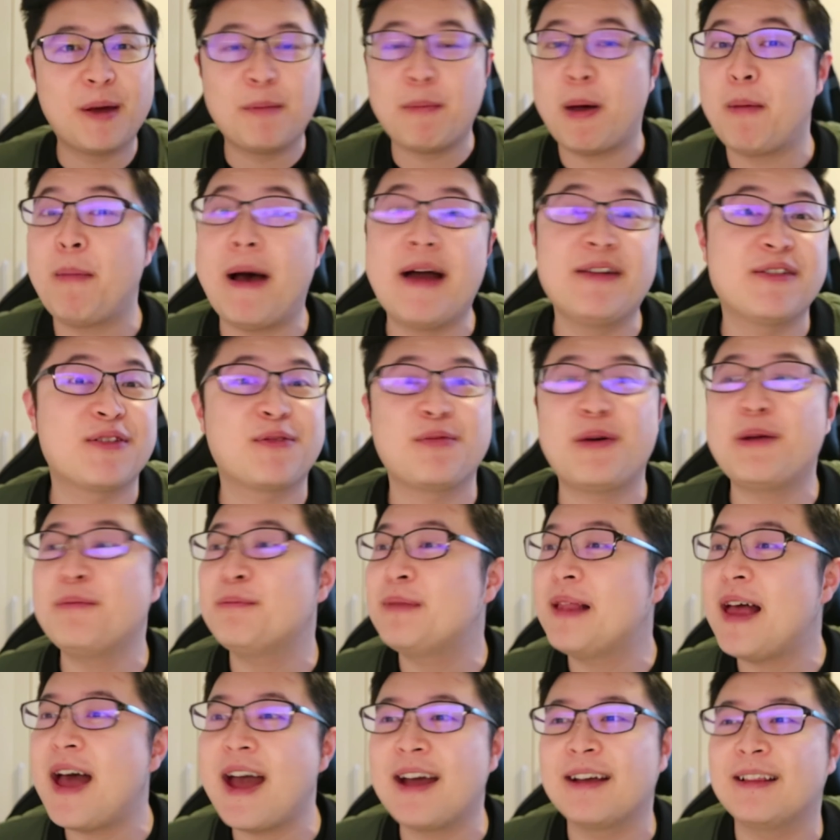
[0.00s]
My mind just went
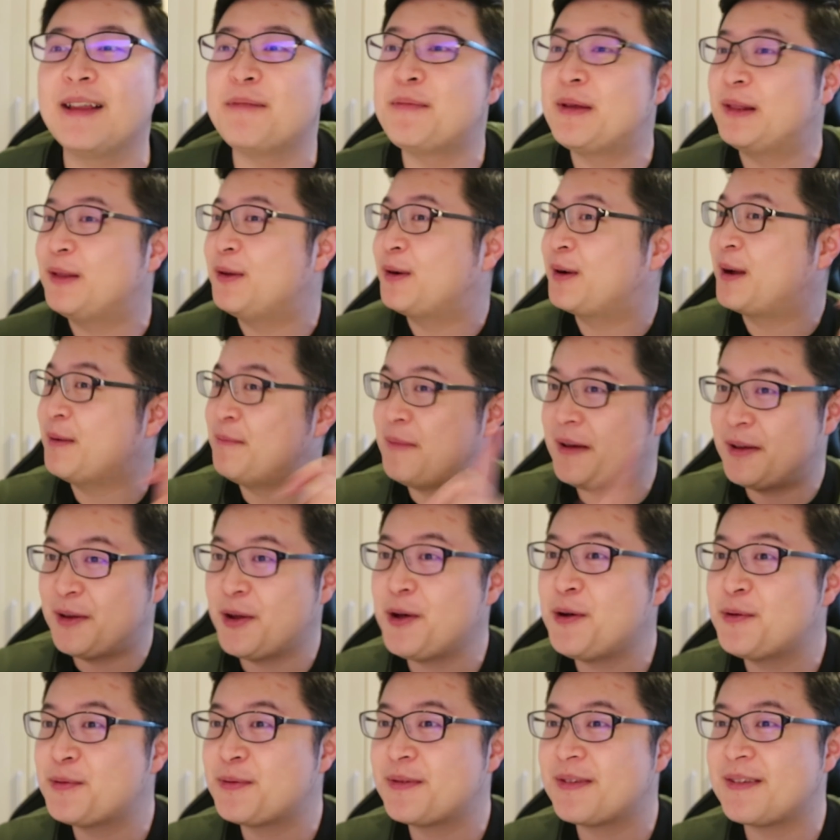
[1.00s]
blank. Let me look at my
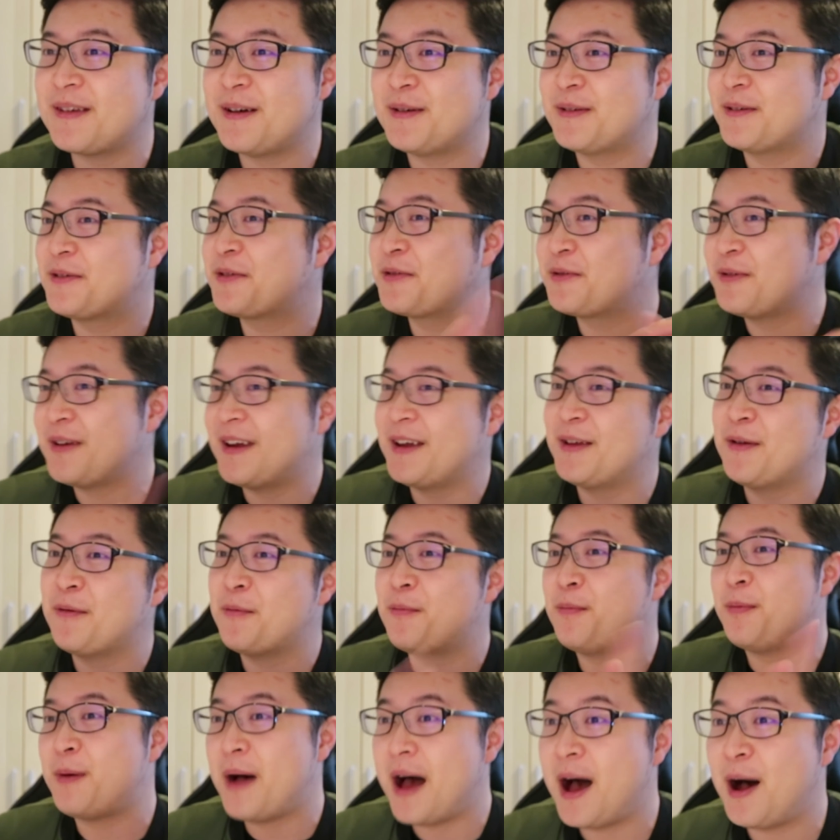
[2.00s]
notes on the screen.
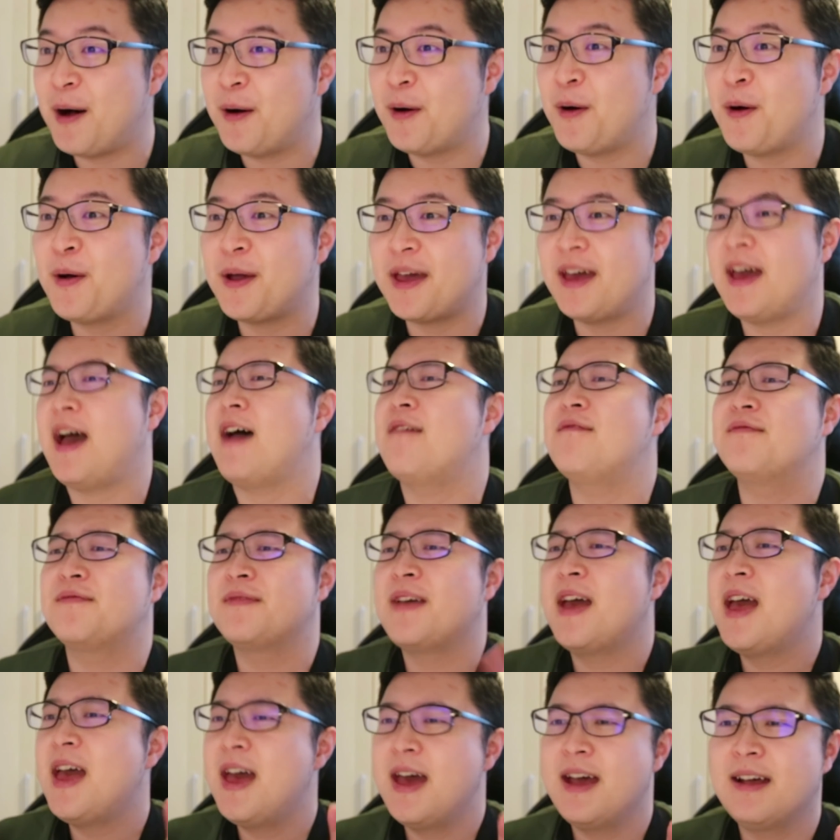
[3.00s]
Wow, okay, I've
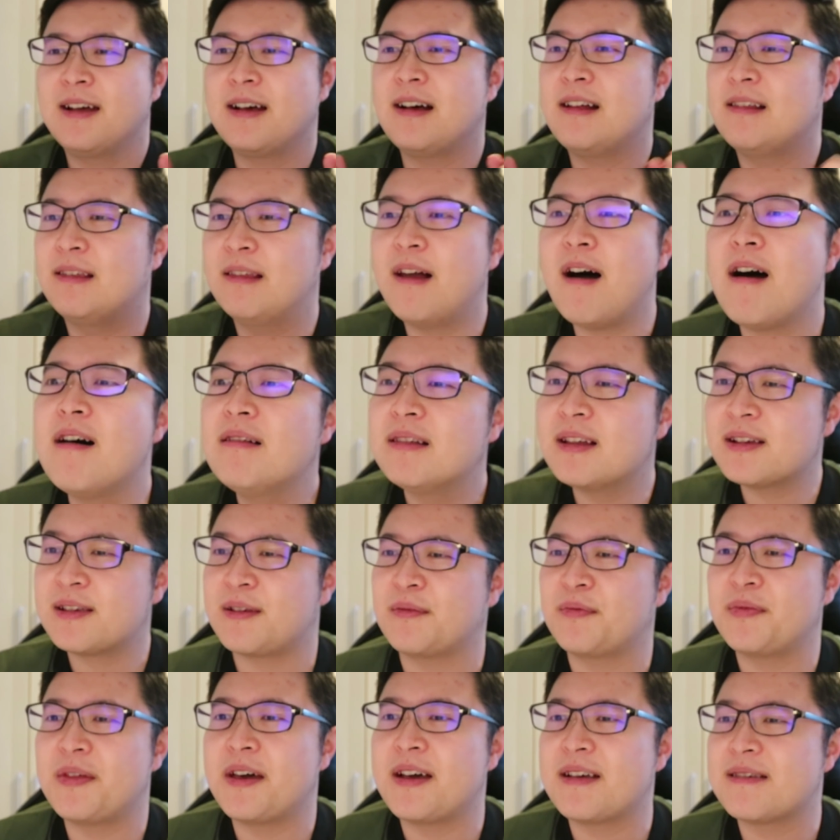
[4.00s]
got a long list
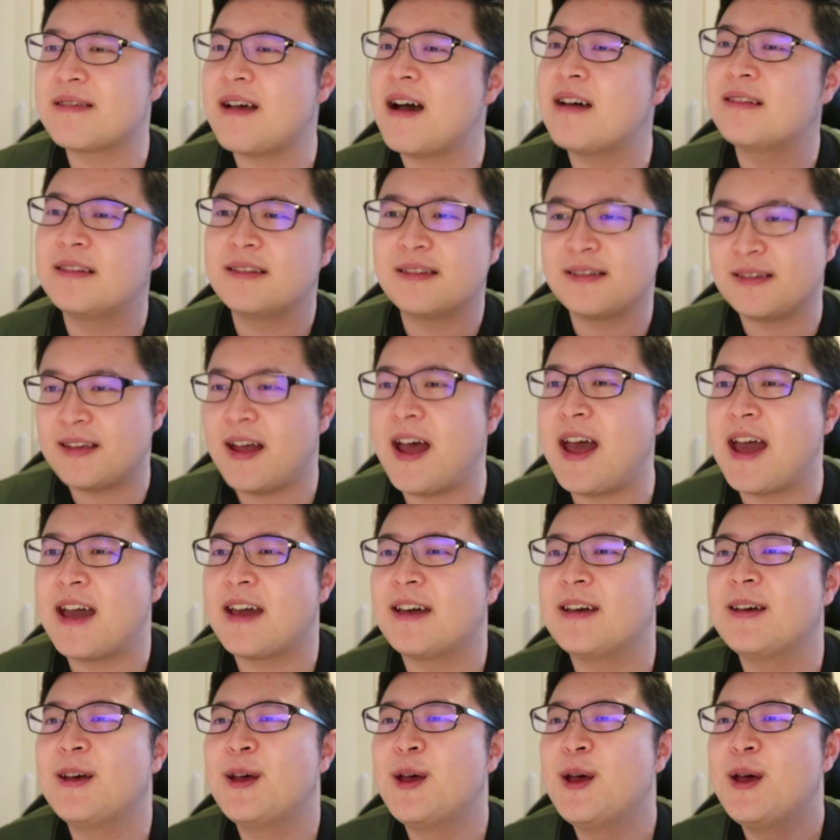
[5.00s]
of things I need to say,
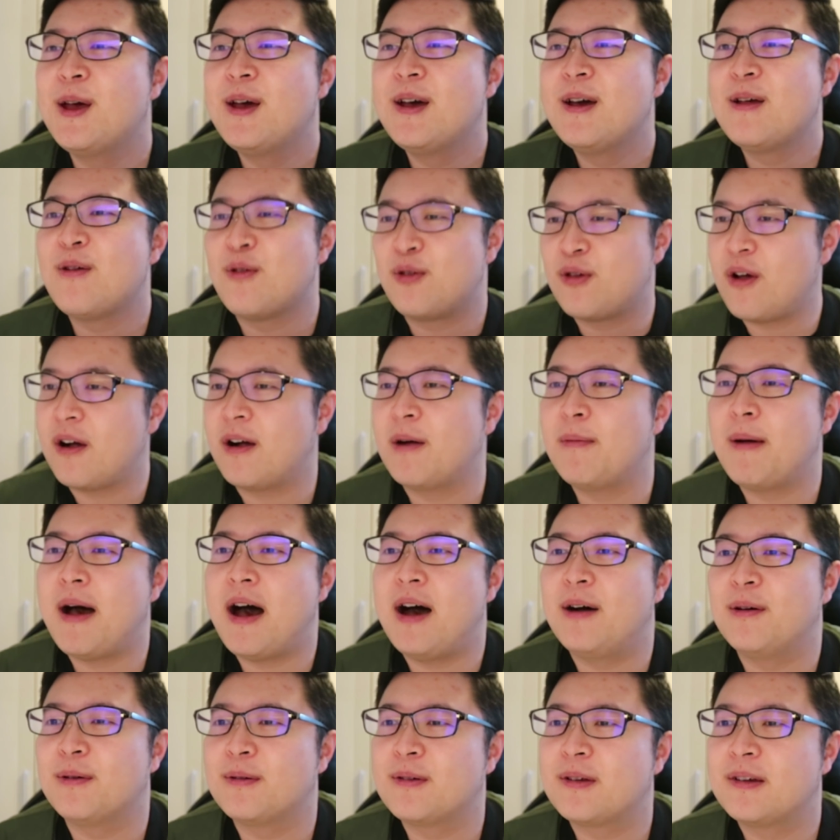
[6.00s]
to talk
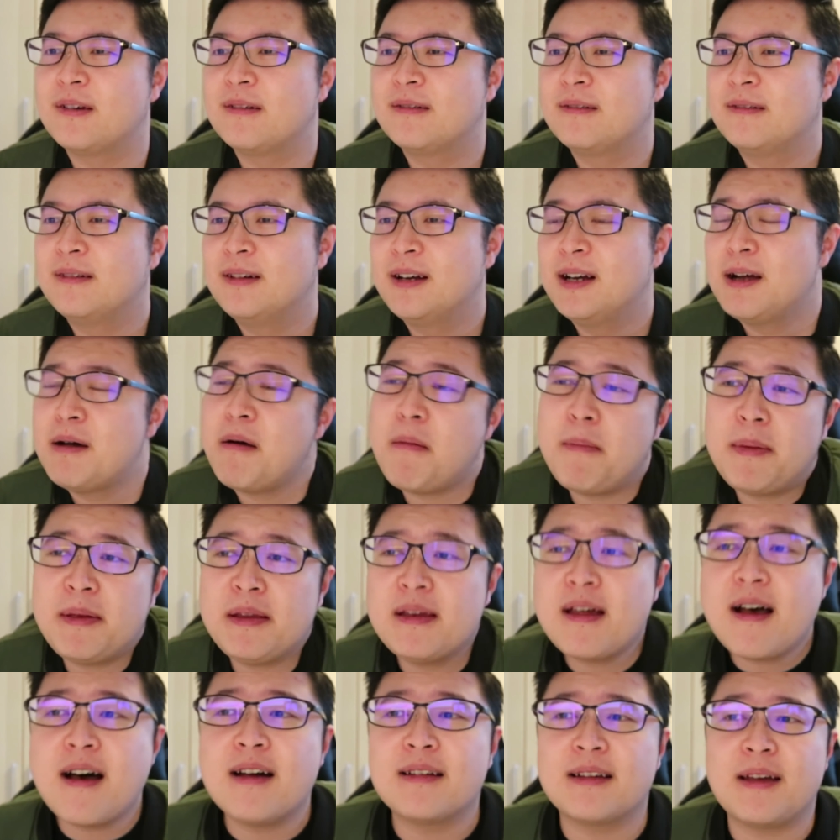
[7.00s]
about.
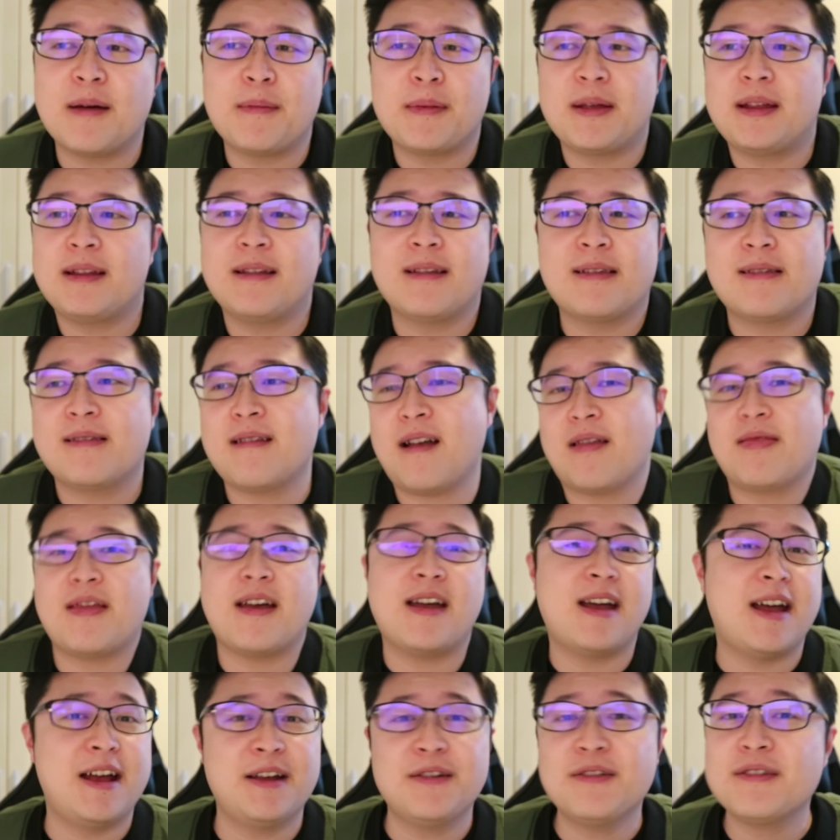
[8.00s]
It's not
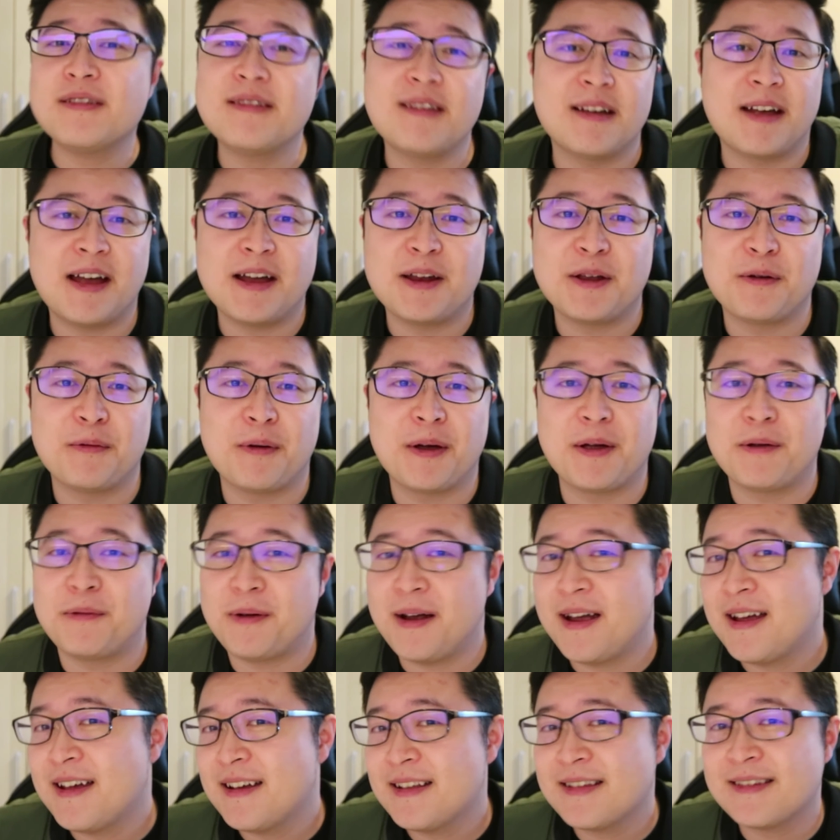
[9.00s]
that interesting anyway,
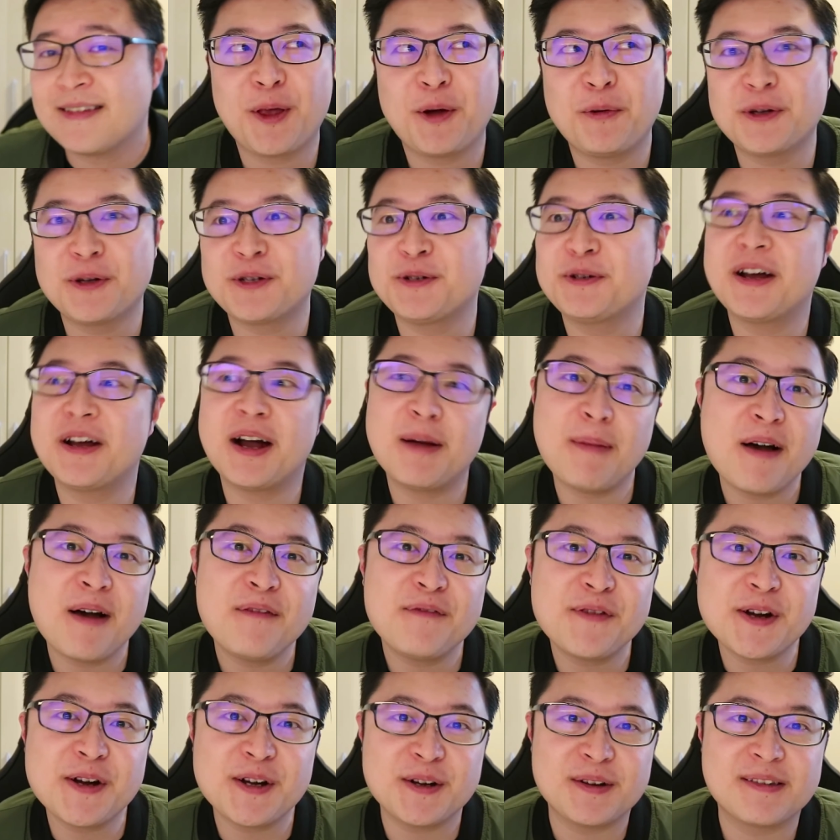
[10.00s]
right? What should we talk about
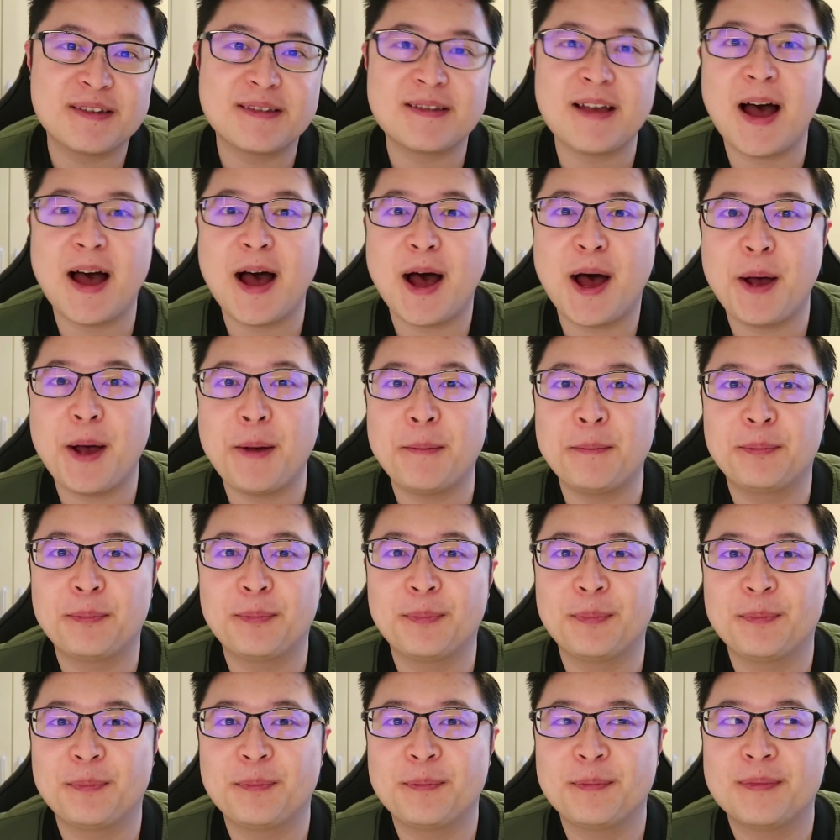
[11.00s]
first?
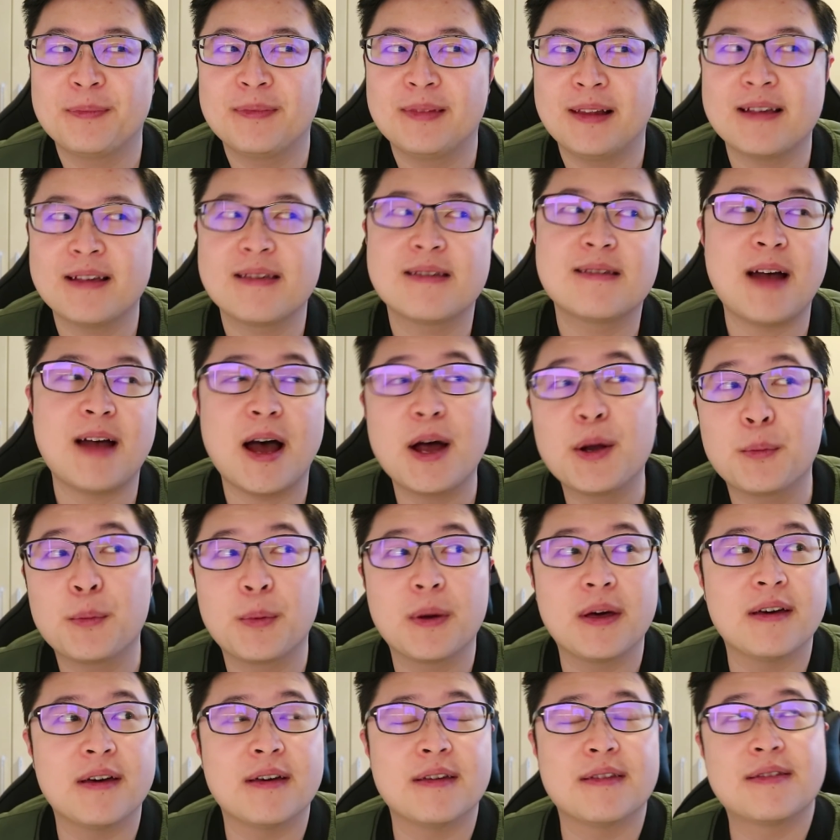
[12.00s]
Let's start
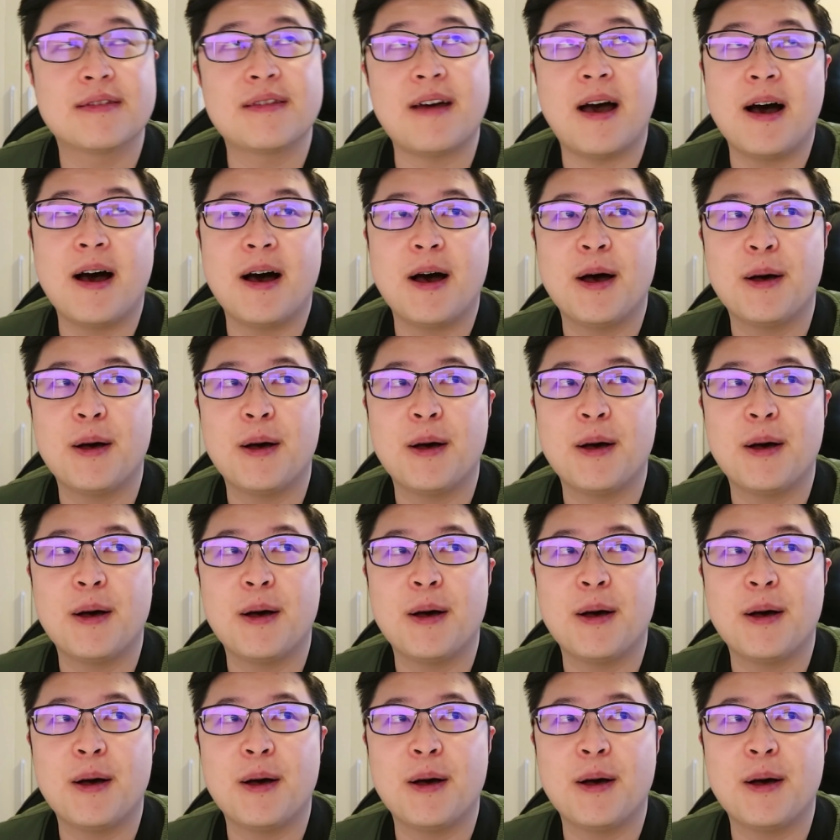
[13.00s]
with